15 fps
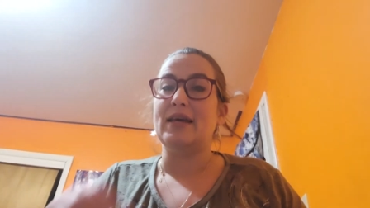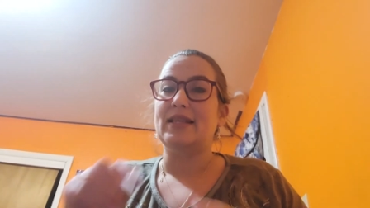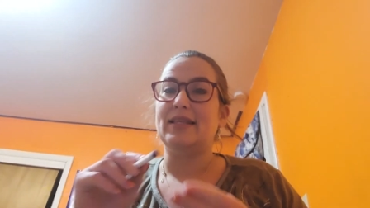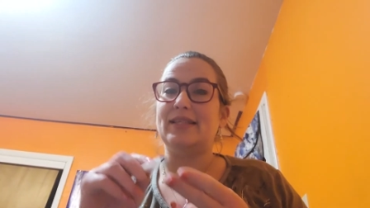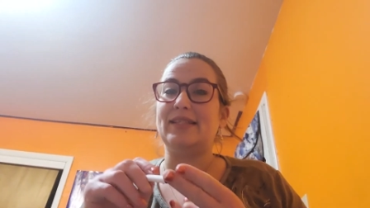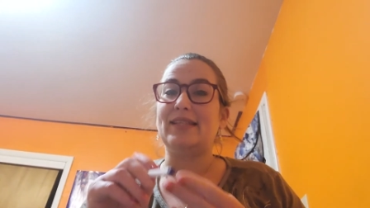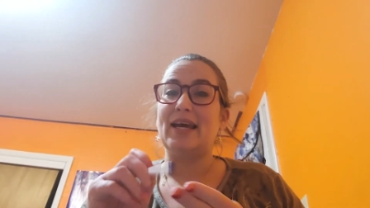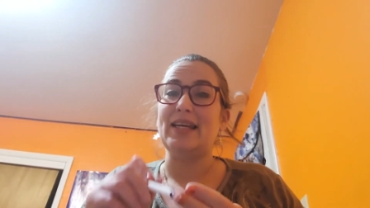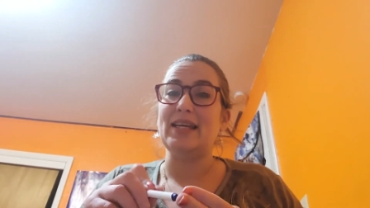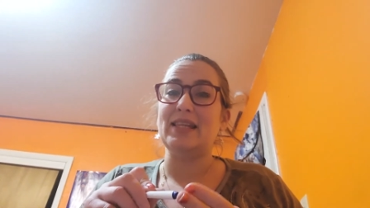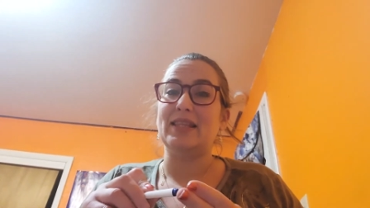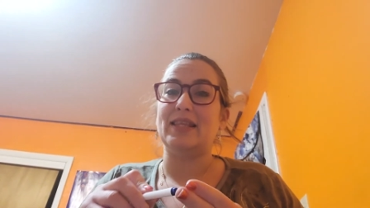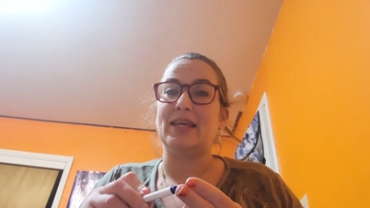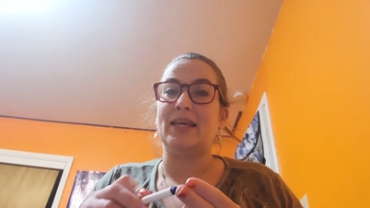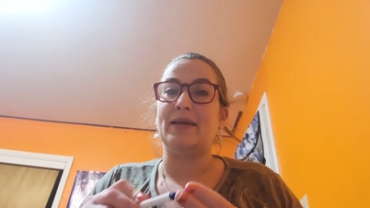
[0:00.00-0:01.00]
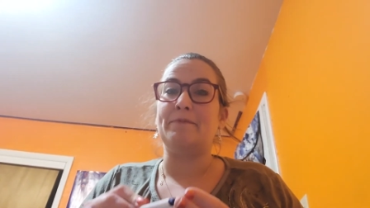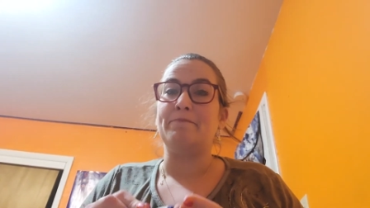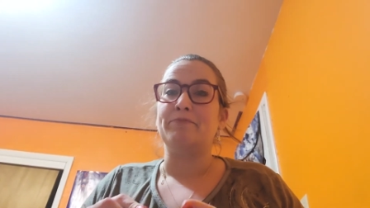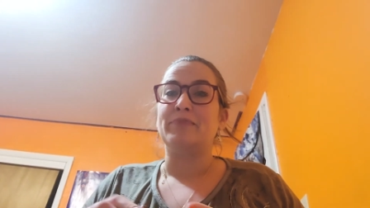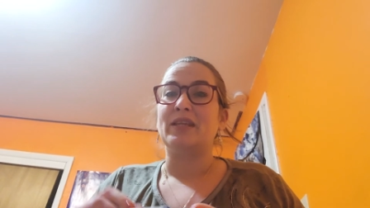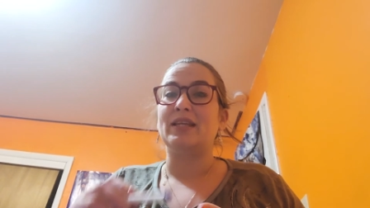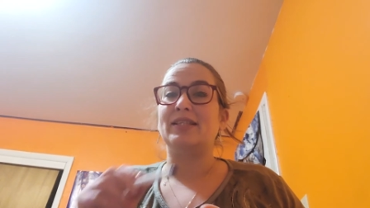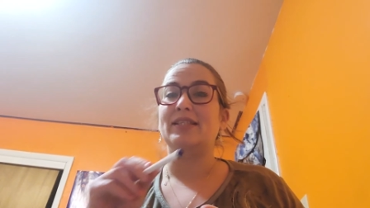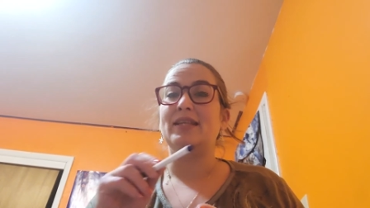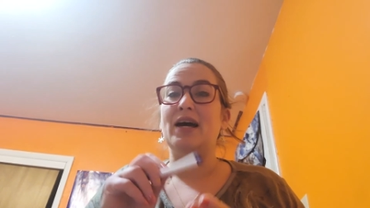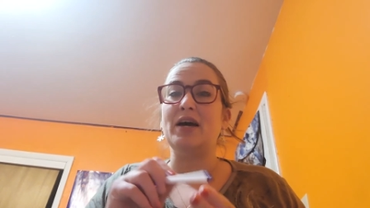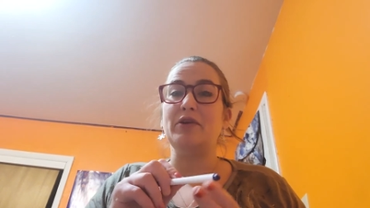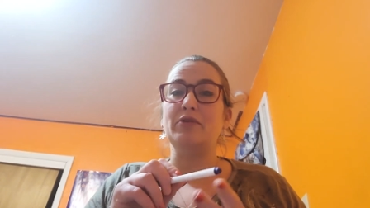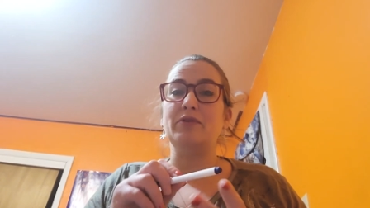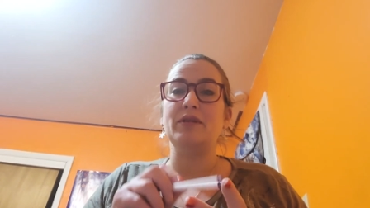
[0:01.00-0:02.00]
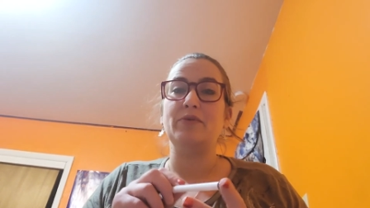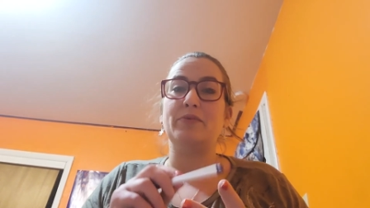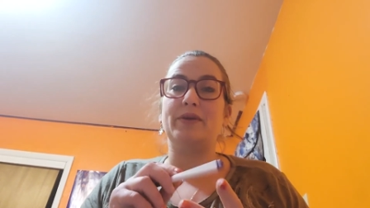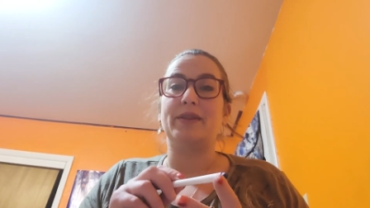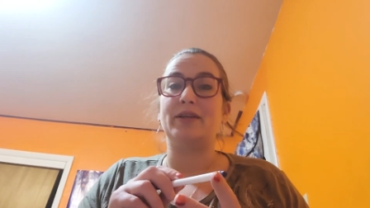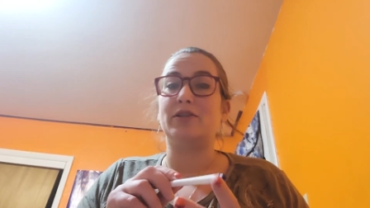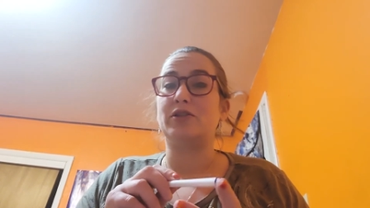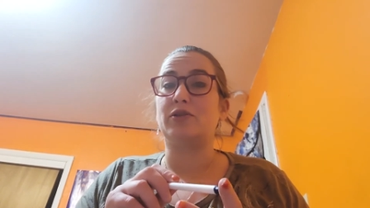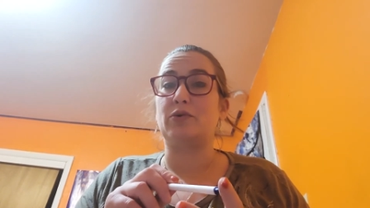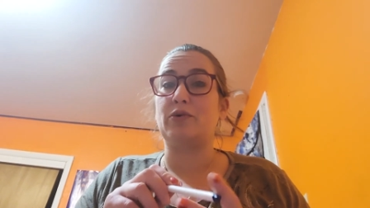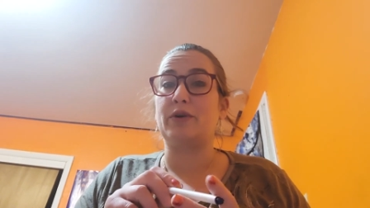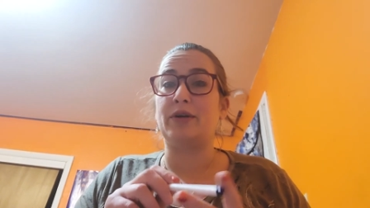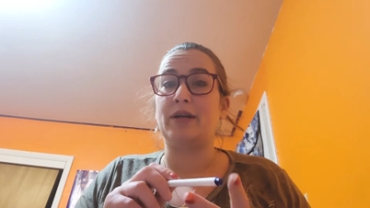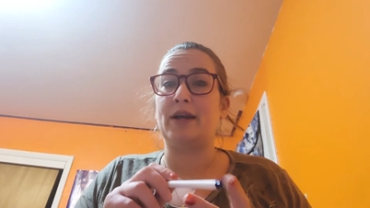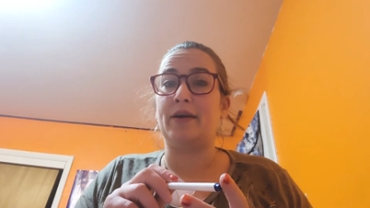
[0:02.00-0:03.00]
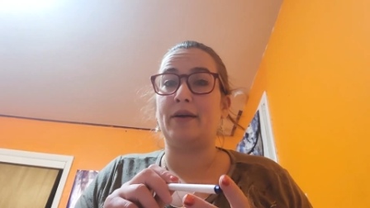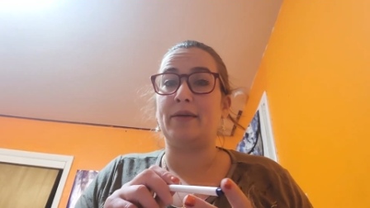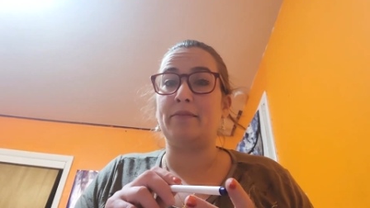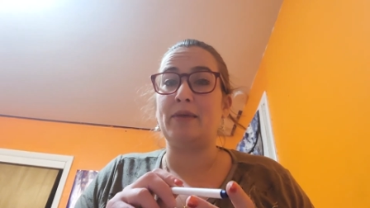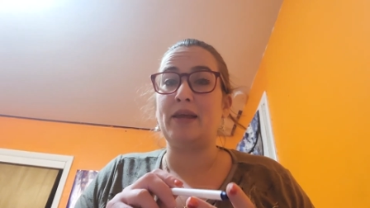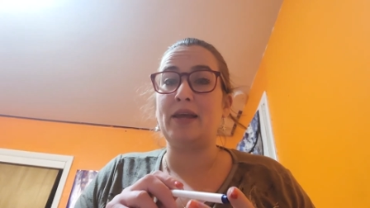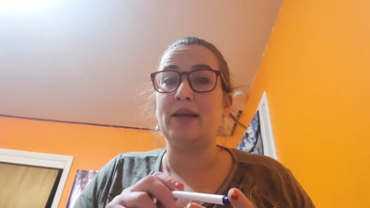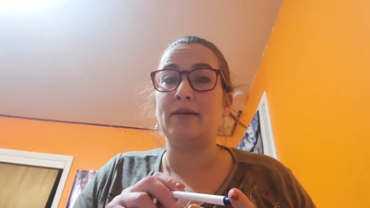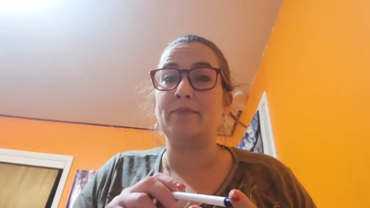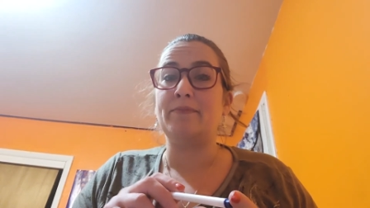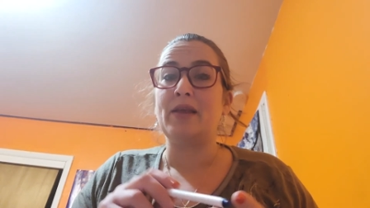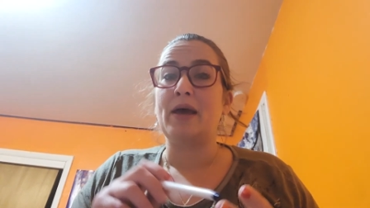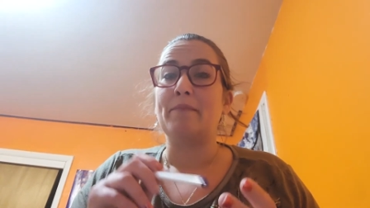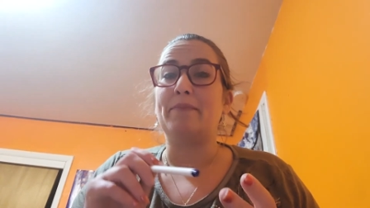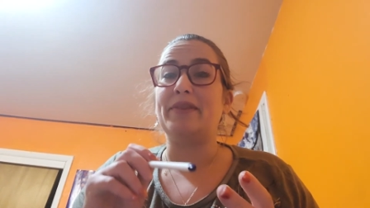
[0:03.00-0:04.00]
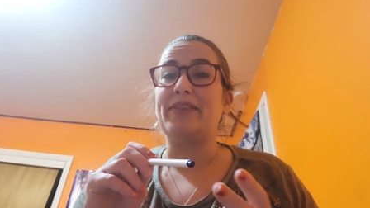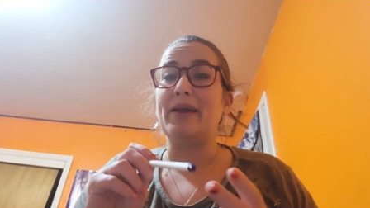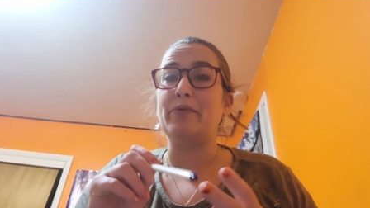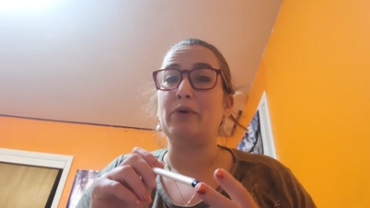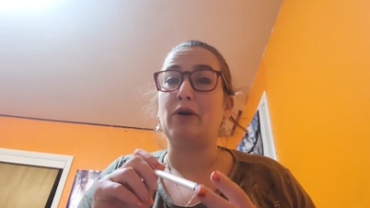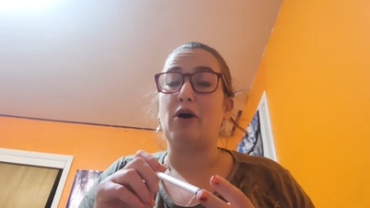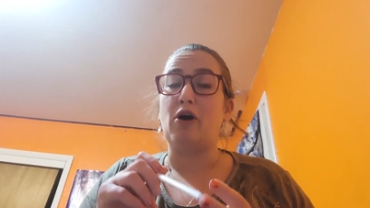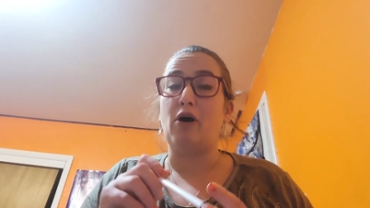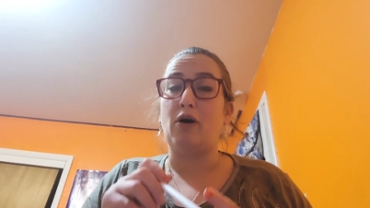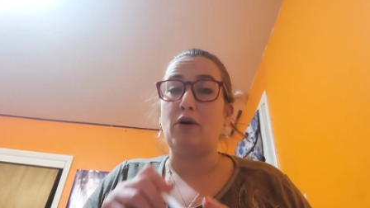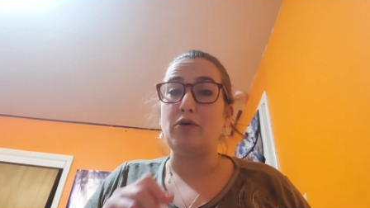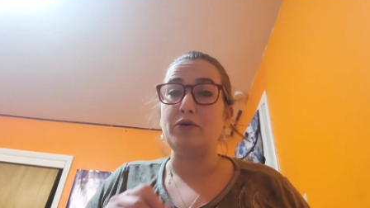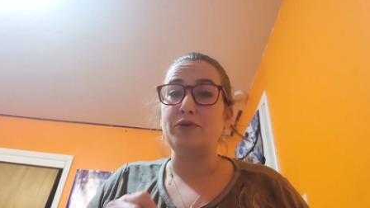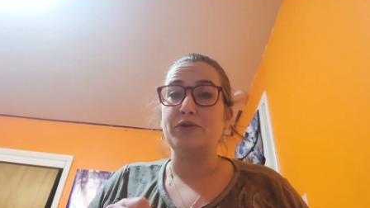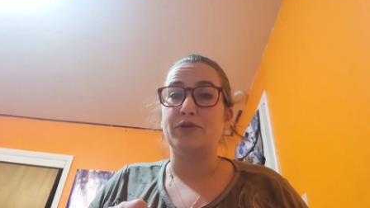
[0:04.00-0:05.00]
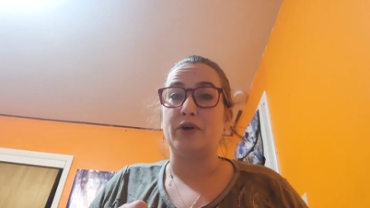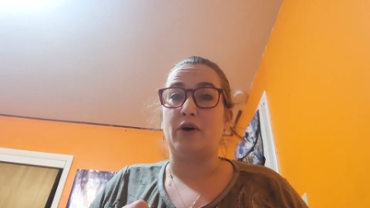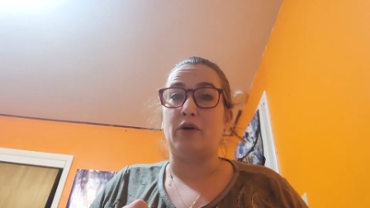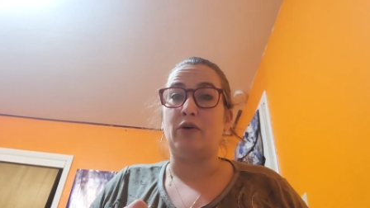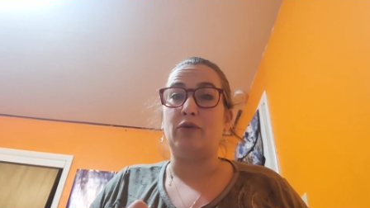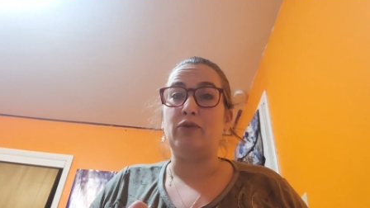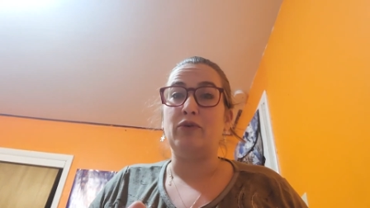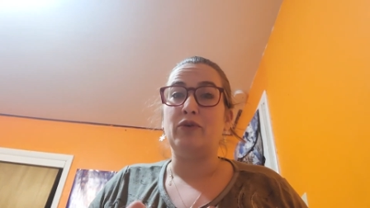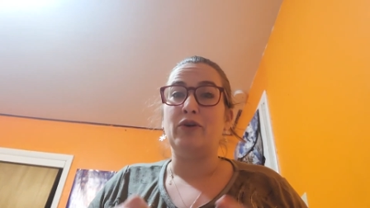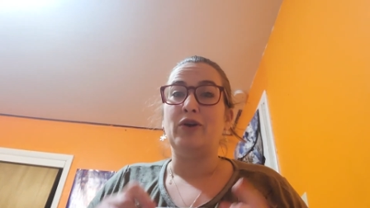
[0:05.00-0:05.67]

The second thing is not only were they just ordinary men, but they were also